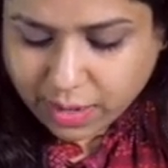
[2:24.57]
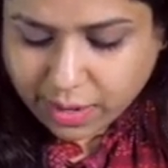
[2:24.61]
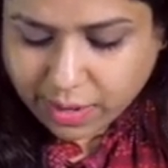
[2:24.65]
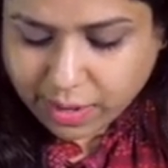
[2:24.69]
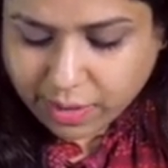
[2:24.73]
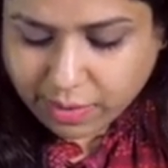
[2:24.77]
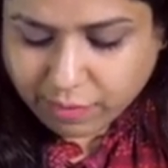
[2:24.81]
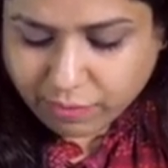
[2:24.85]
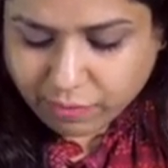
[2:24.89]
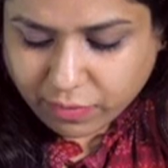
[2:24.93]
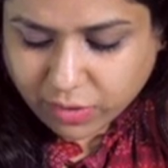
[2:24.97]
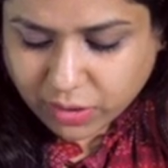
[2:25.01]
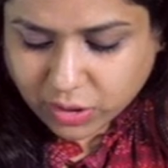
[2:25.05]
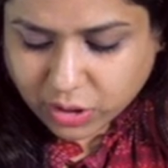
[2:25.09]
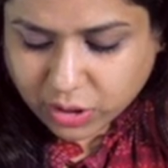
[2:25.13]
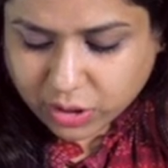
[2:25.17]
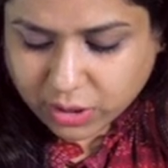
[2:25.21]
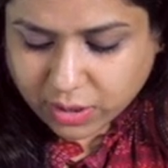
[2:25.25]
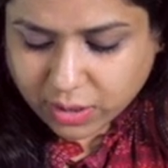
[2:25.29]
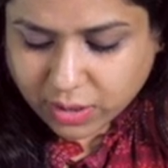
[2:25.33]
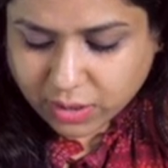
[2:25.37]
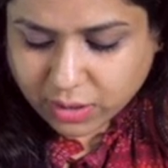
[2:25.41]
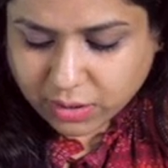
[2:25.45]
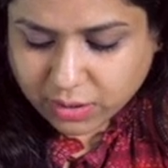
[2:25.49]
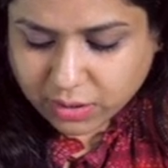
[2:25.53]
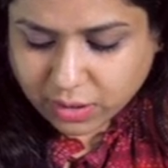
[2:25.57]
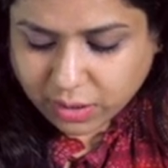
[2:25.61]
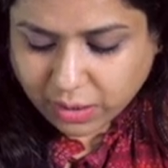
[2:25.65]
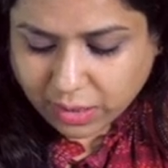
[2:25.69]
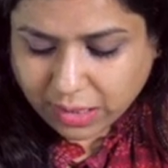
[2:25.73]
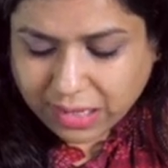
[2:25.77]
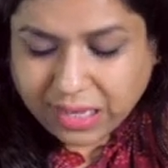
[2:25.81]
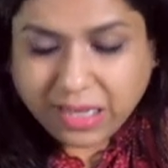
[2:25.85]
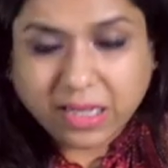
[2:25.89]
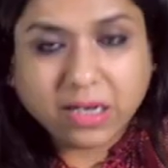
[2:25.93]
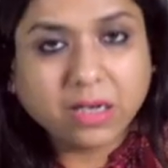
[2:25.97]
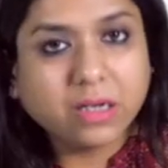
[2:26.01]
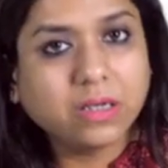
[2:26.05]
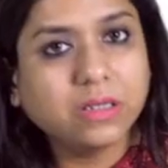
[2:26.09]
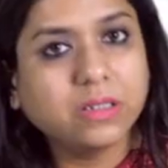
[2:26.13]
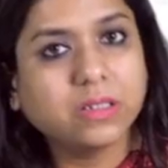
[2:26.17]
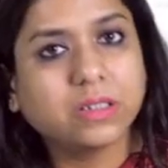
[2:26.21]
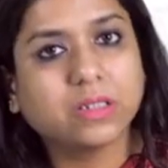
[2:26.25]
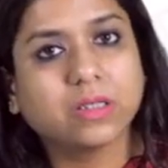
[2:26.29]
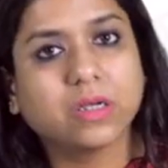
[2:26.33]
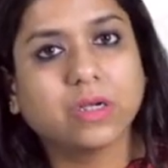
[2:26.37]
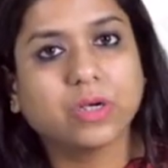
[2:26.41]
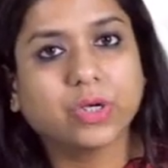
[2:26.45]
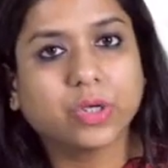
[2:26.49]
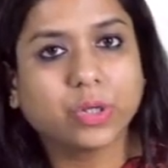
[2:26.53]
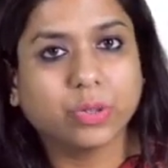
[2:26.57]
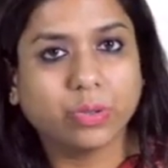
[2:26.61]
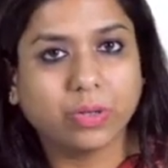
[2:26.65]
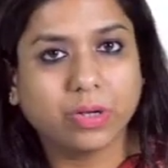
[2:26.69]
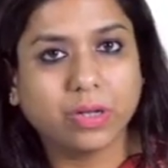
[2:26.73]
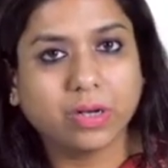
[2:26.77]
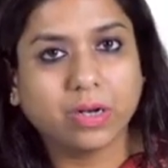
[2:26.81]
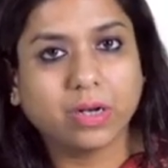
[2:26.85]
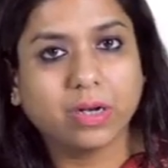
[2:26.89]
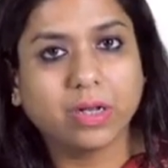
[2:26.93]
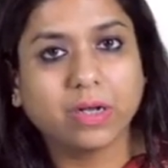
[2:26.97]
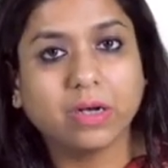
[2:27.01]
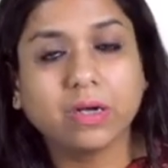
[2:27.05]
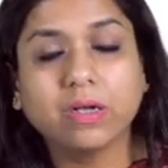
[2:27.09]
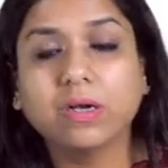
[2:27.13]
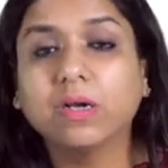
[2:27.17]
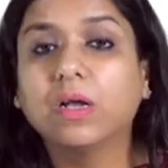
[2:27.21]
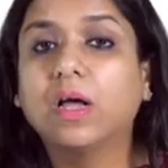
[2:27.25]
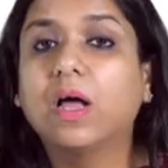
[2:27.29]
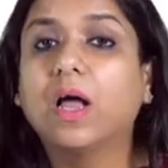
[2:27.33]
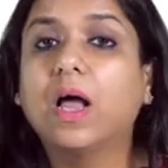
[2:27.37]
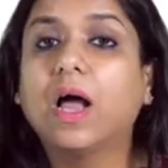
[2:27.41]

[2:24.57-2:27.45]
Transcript: in which there is an inner circular layer